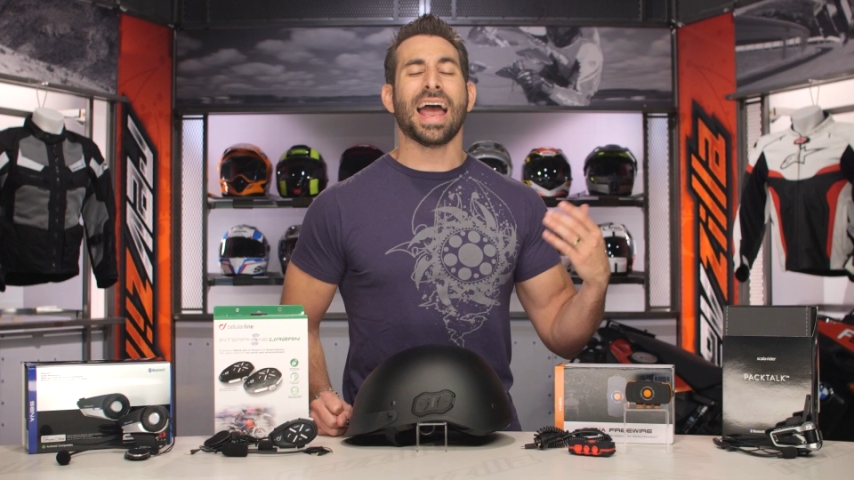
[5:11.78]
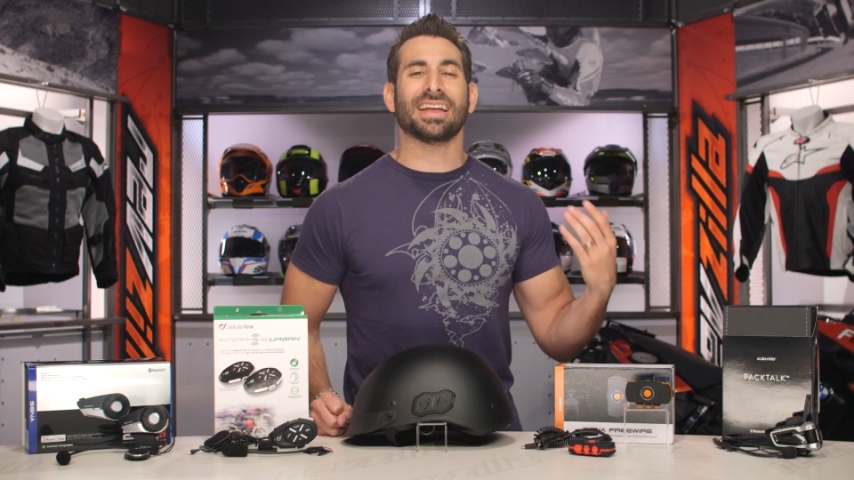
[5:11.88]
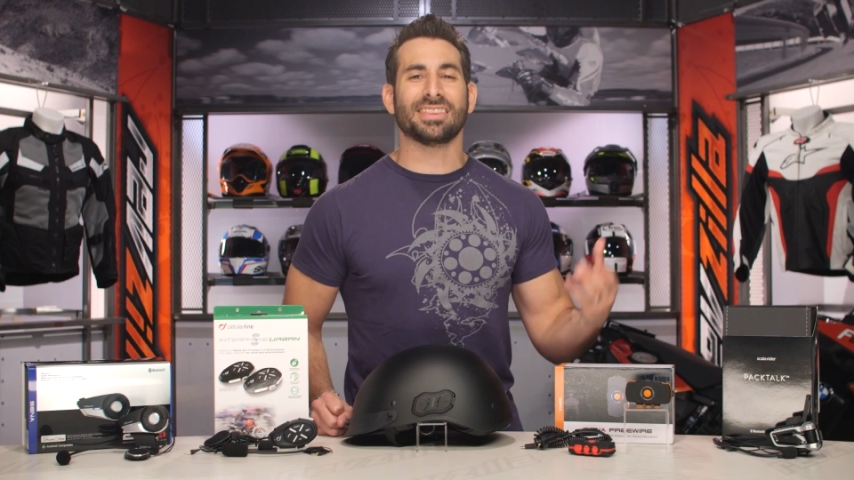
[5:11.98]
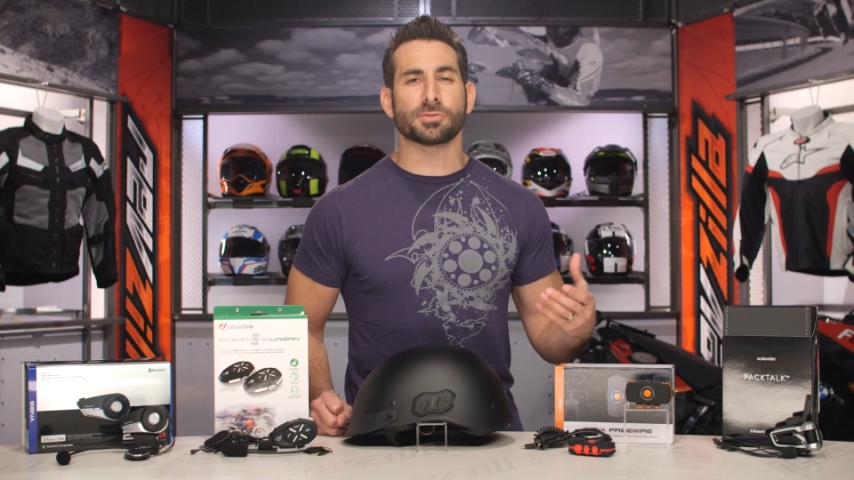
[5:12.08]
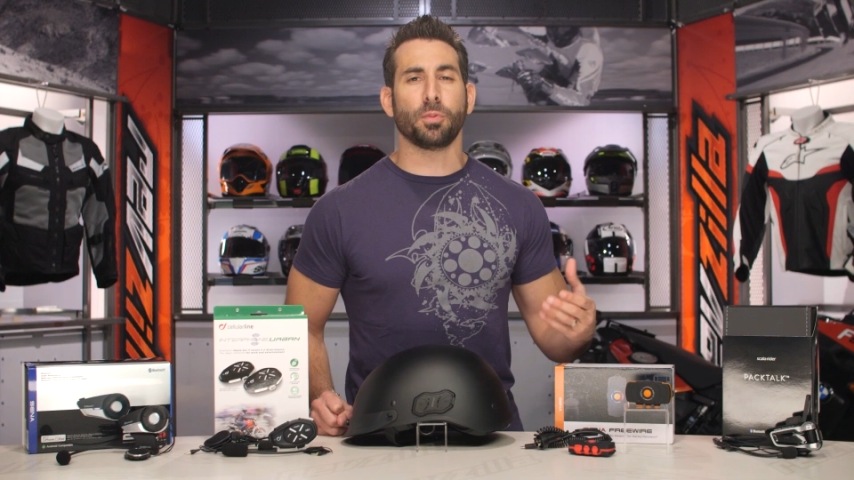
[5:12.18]

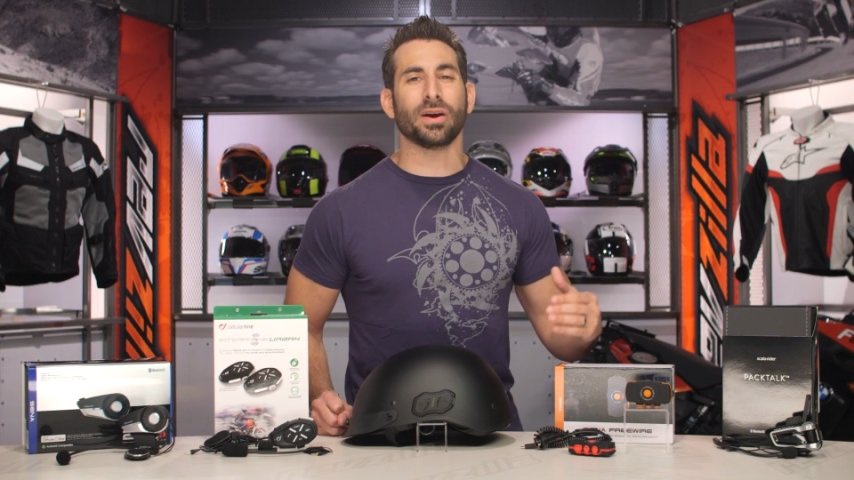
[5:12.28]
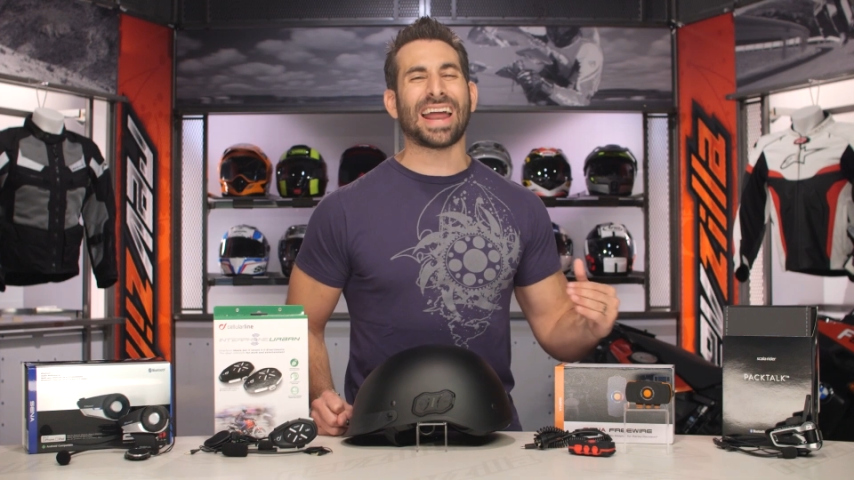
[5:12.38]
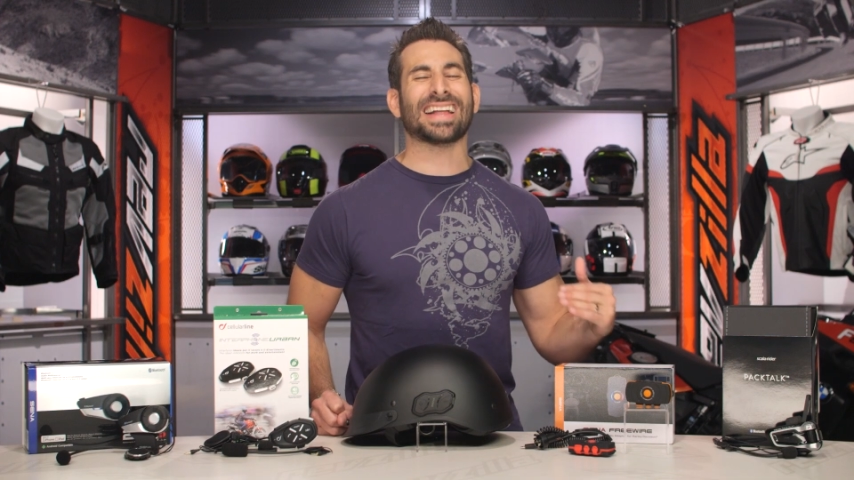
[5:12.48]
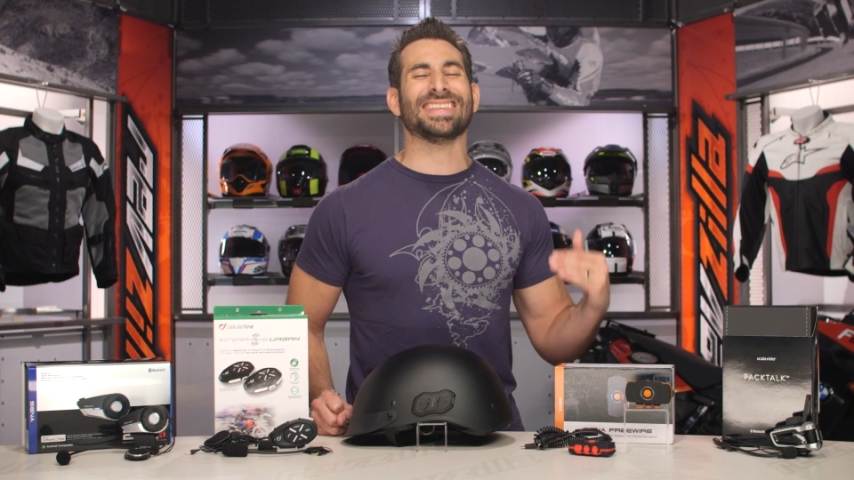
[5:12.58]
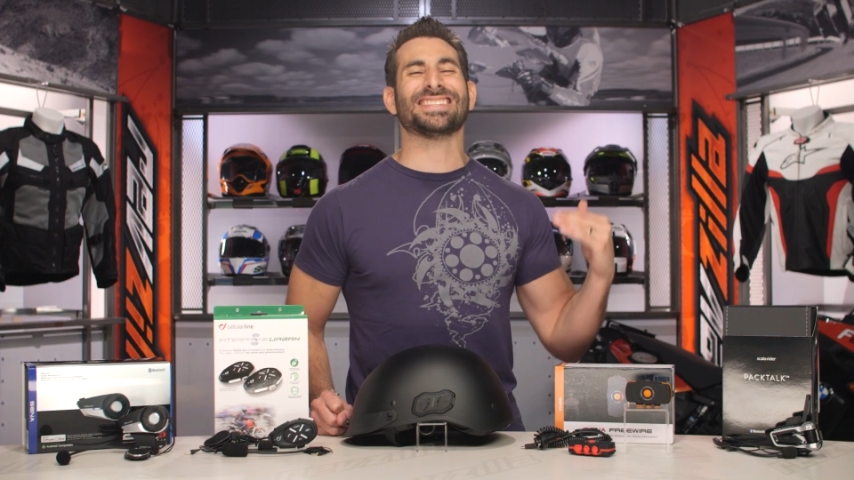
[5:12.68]
at this point
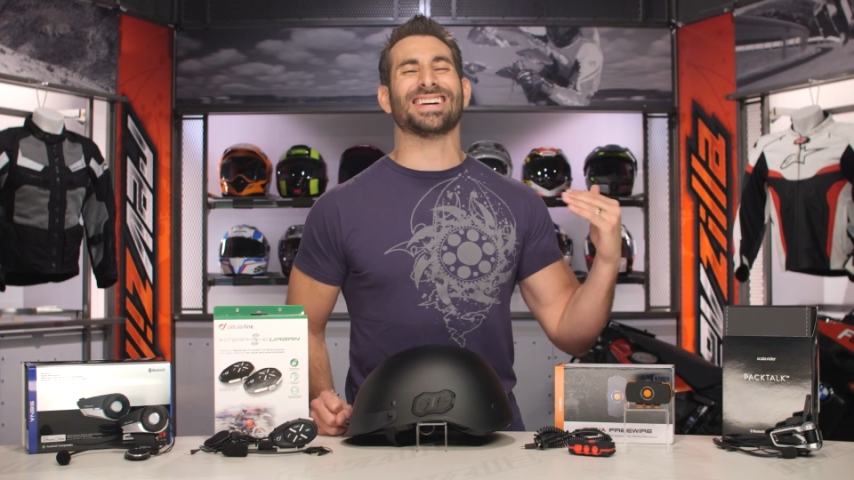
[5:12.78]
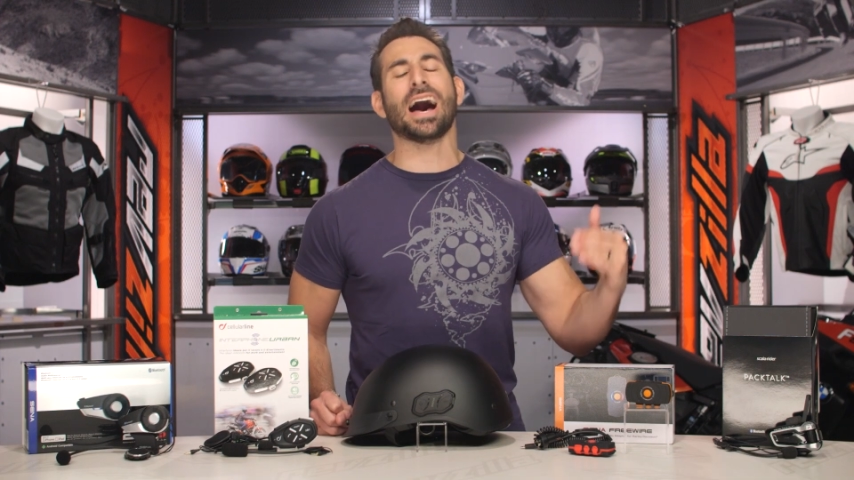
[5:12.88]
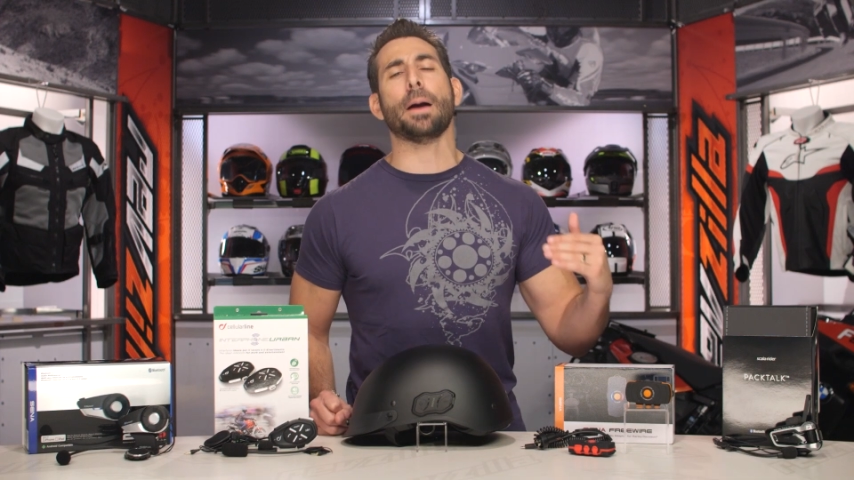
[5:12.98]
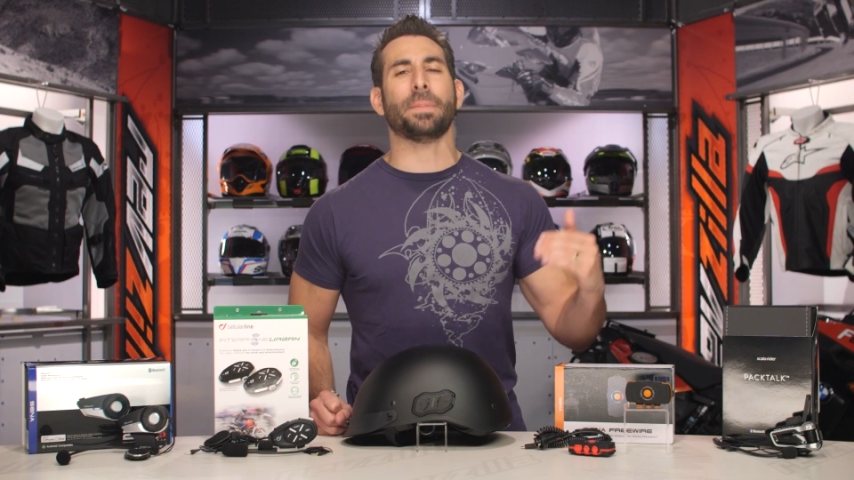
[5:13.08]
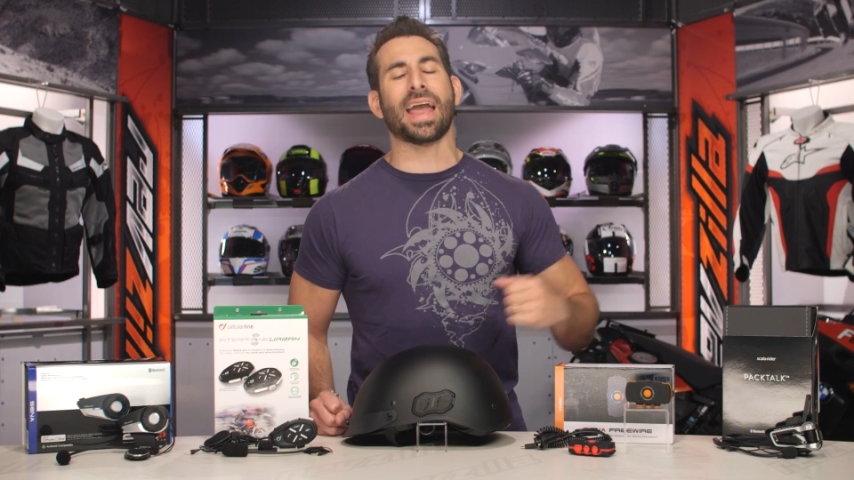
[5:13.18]
at the top